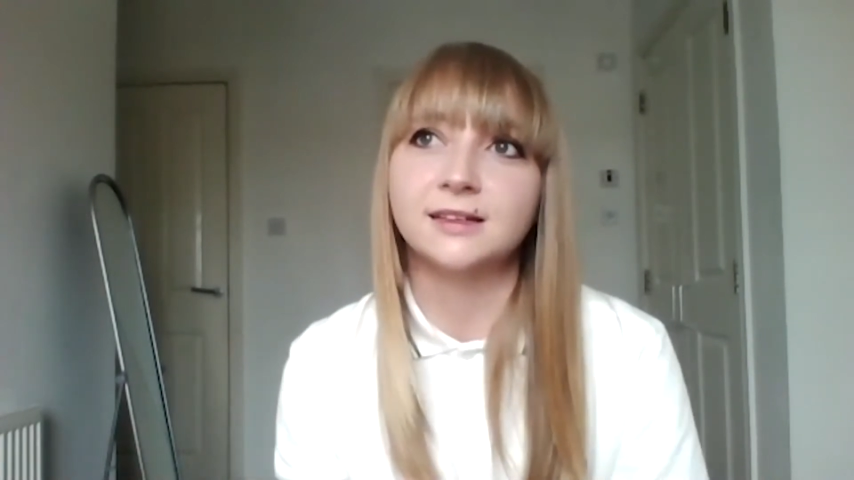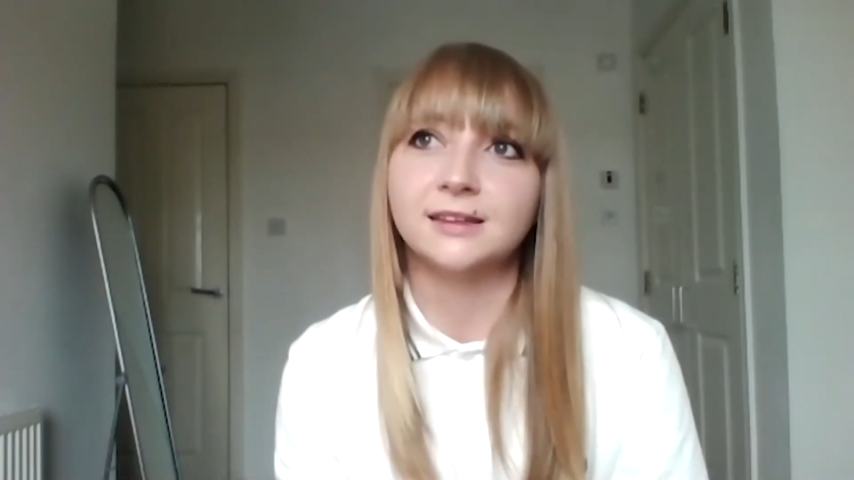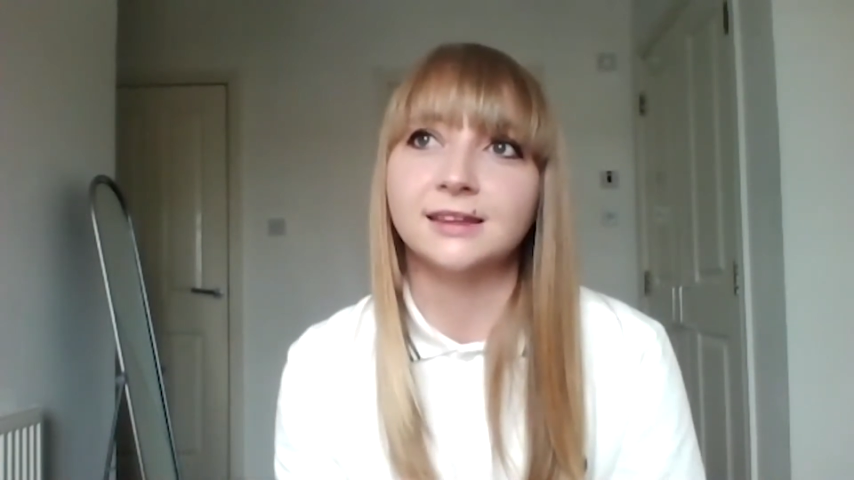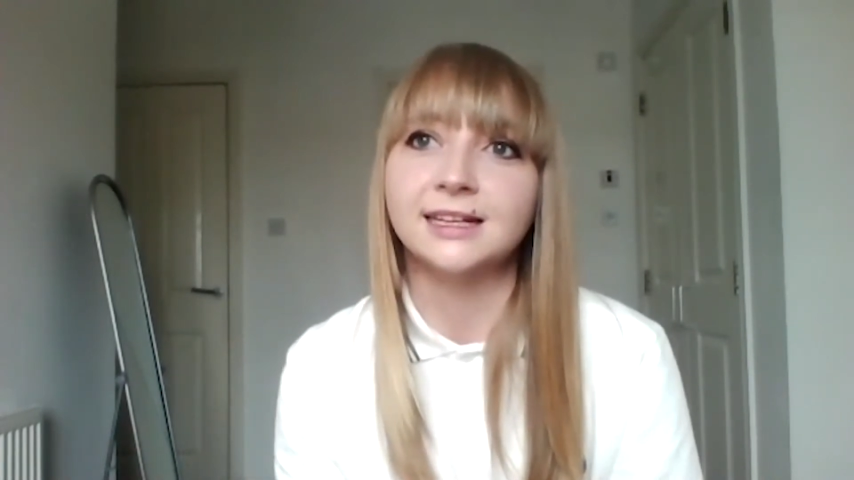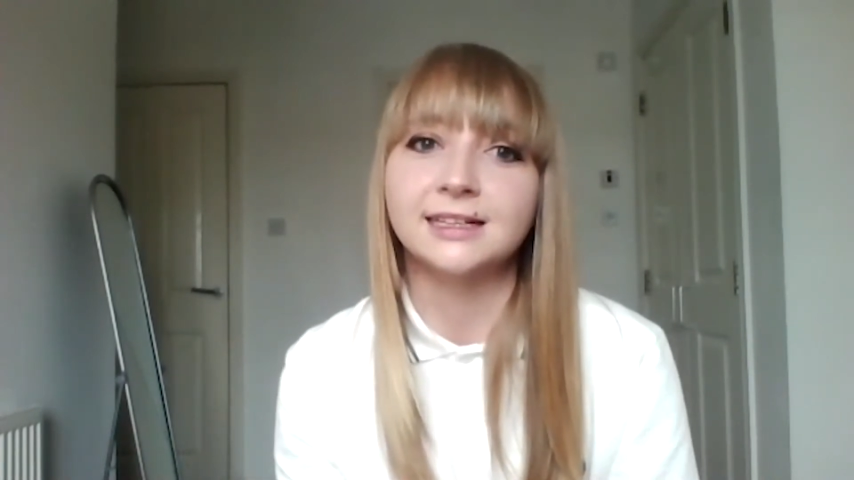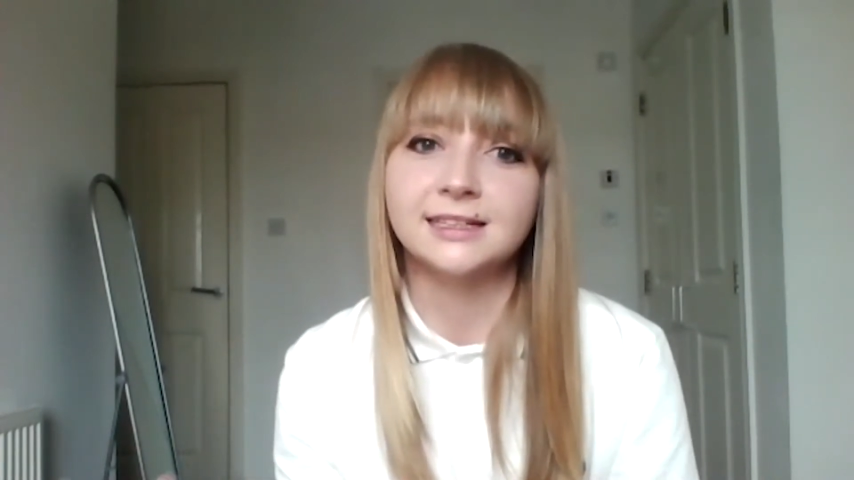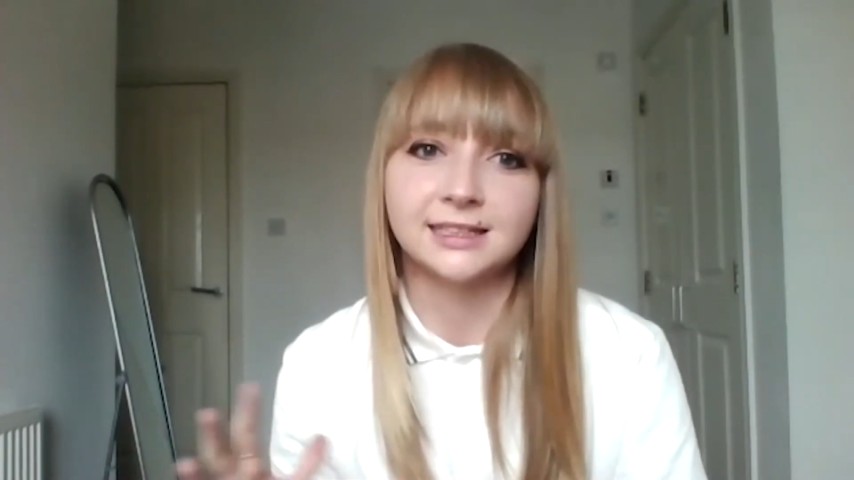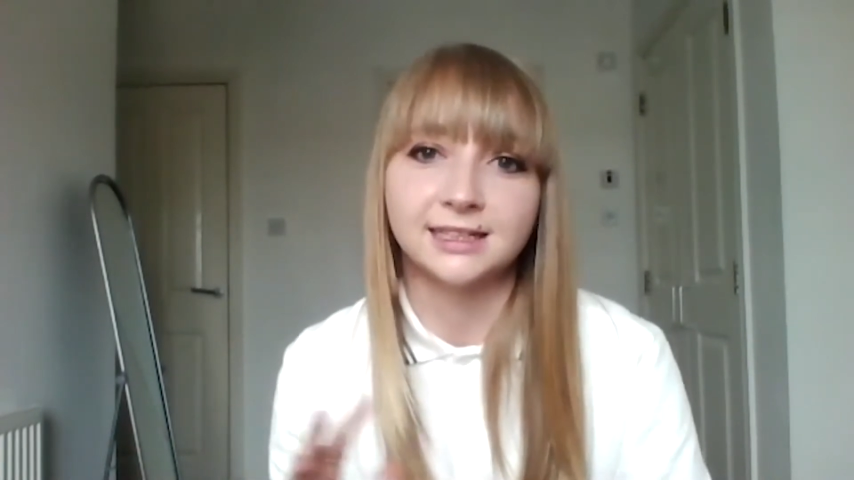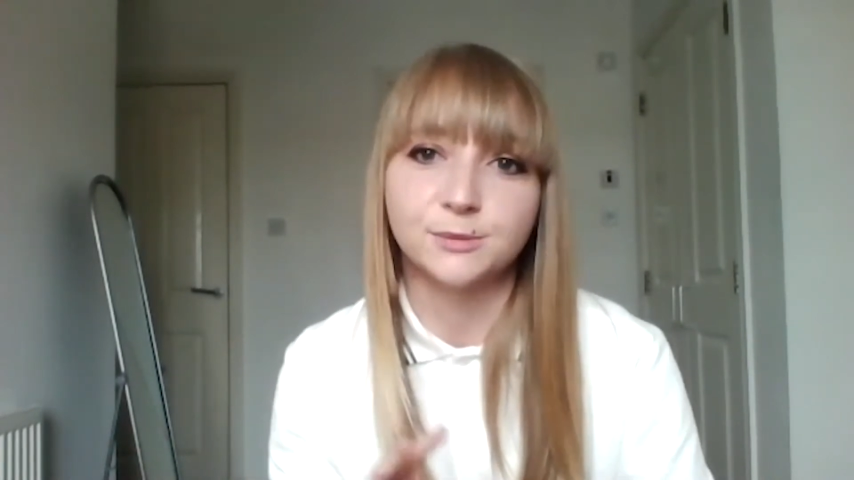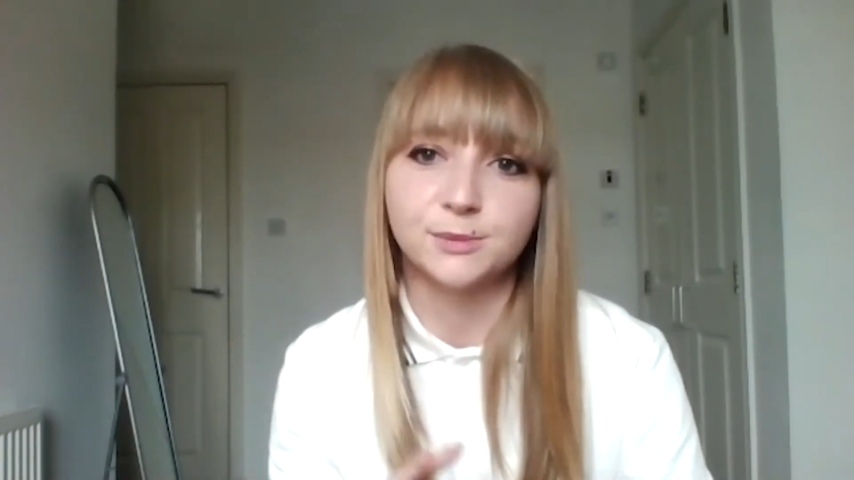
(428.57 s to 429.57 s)
linked,
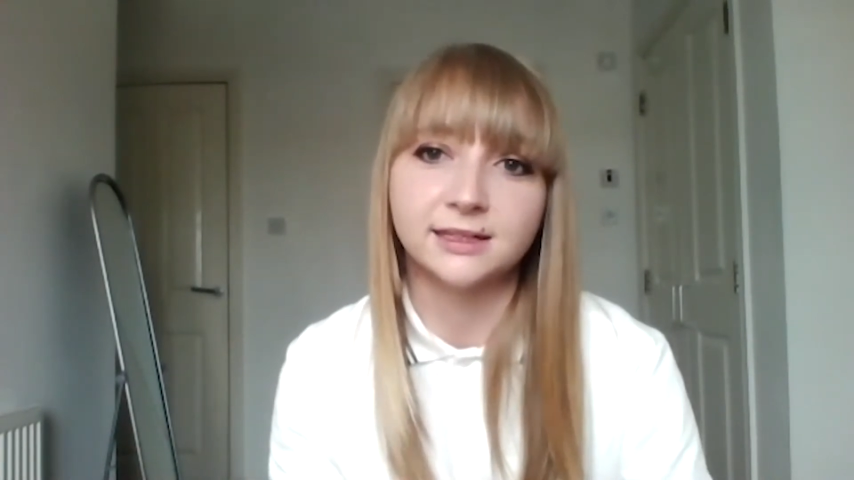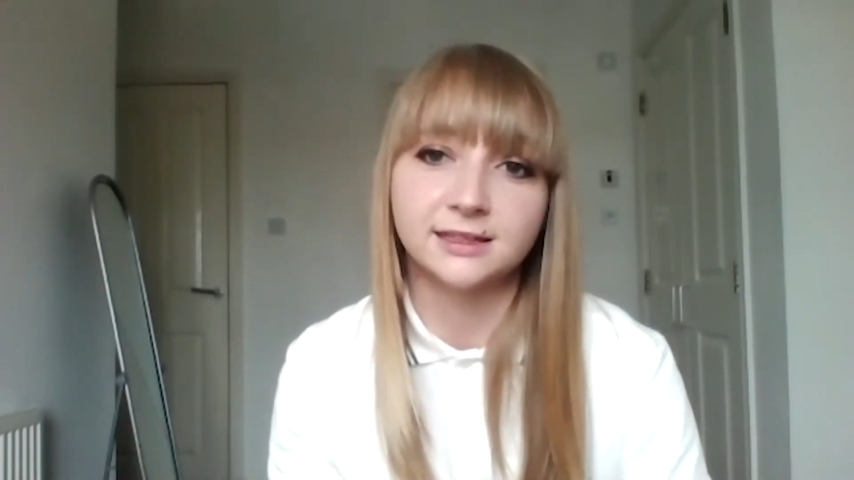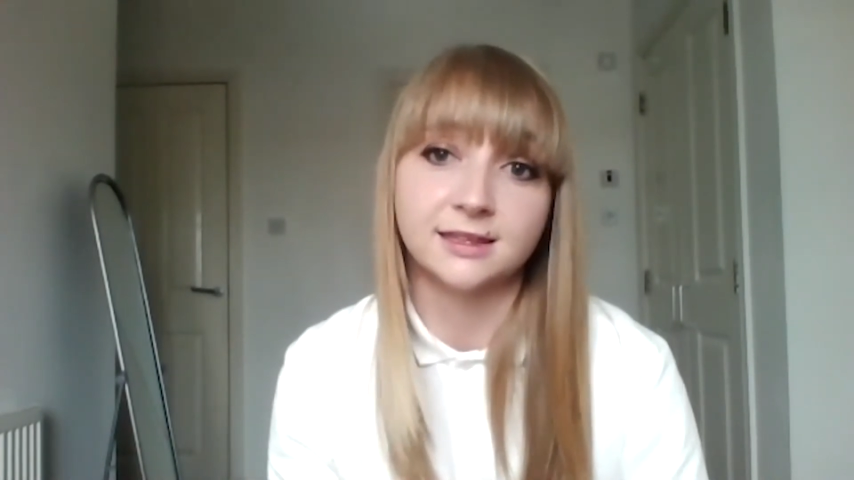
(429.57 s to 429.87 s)
like a big